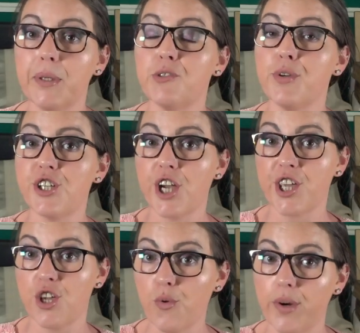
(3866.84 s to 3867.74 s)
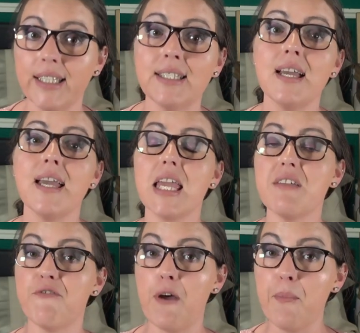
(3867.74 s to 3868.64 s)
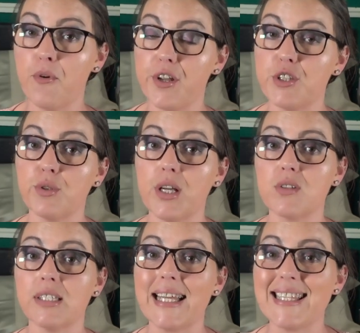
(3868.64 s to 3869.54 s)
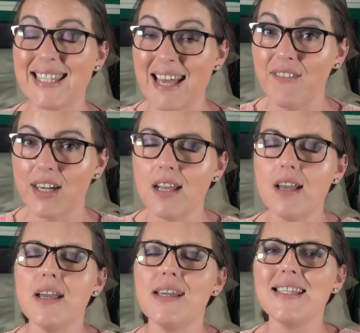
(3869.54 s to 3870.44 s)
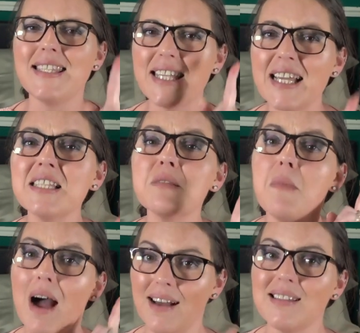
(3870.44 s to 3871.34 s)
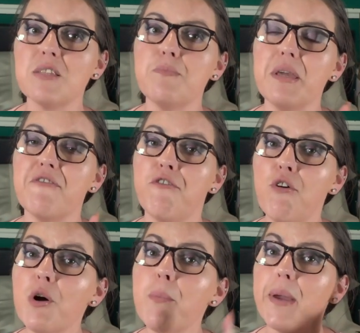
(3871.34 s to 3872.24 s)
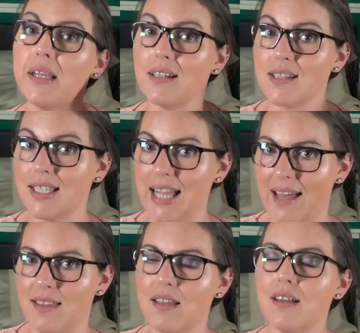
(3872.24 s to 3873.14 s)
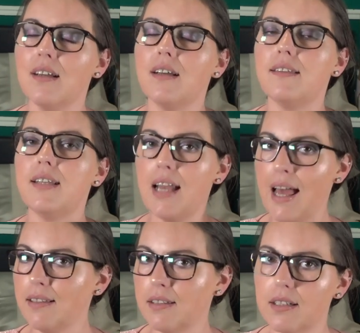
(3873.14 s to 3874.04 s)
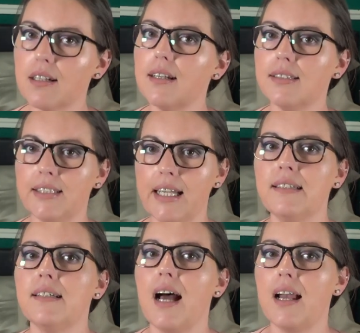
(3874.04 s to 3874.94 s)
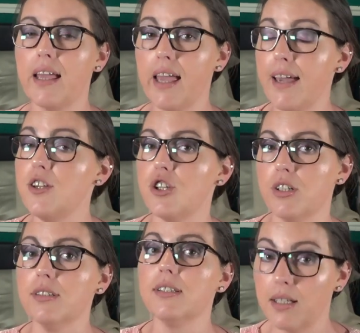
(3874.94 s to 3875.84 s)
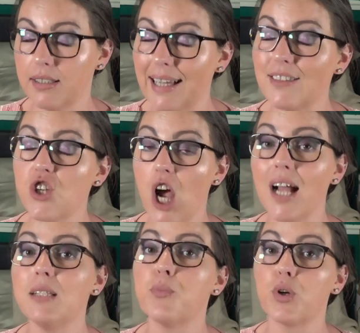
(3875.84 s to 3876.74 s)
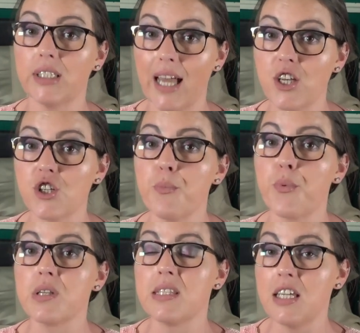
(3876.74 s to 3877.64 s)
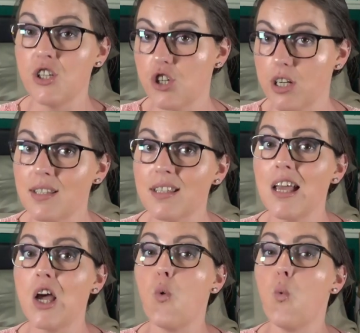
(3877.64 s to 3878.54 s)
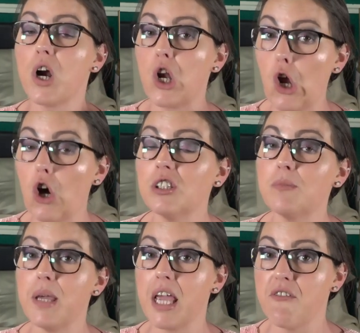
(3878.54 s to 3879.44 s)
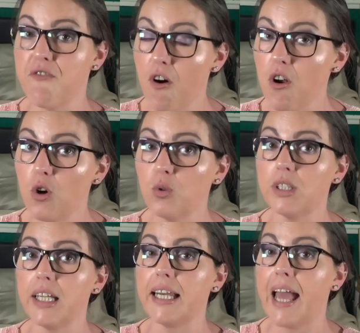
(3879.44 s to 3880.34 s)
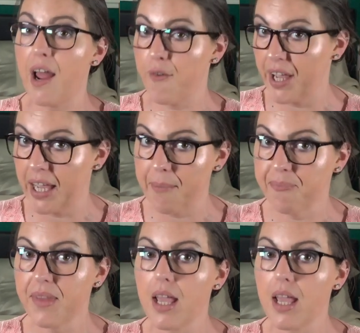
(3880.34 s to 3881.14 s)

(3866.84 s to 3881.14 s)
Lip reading: Patricia Hewitt, in February 2007, 6 months before Peter's death. The letter contained an allegation that child protection procedures were not being followed in Haringey.